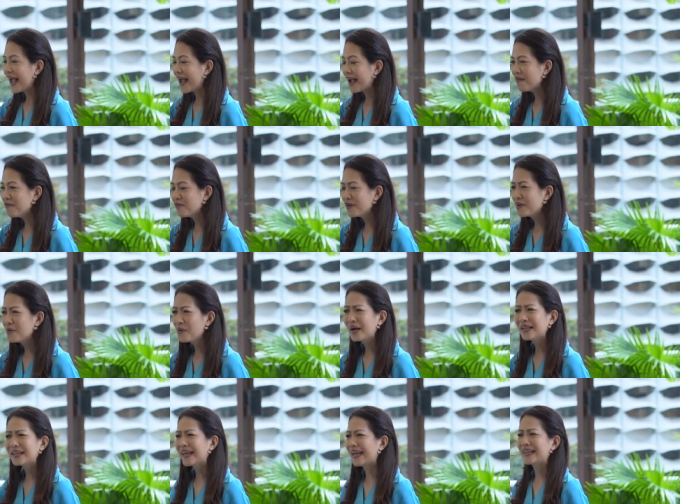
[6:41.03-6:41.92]

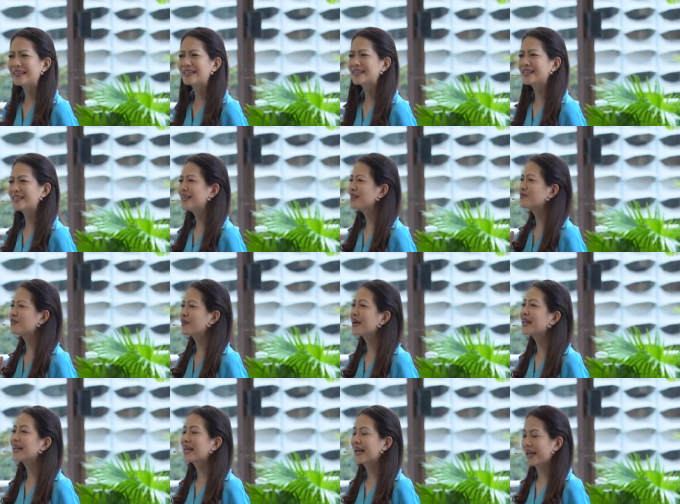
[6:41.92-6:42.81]
Everyone can see it
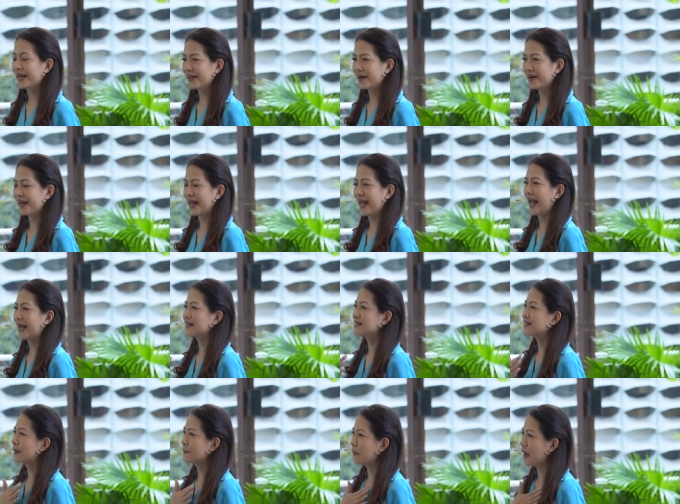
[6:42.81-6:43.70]
very clearly
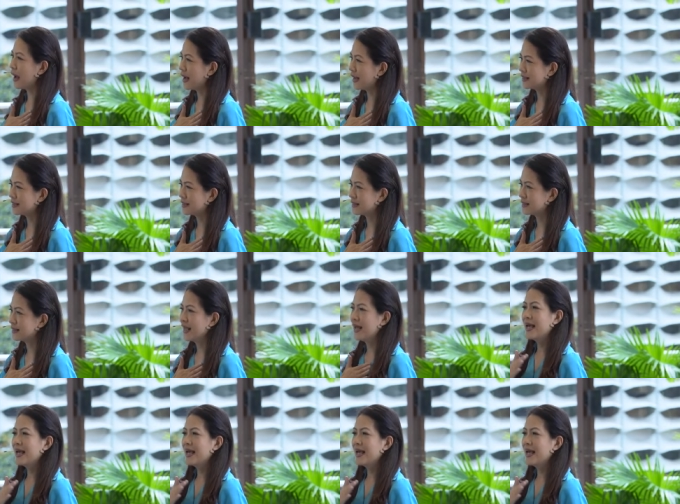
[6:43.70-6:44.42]
except us.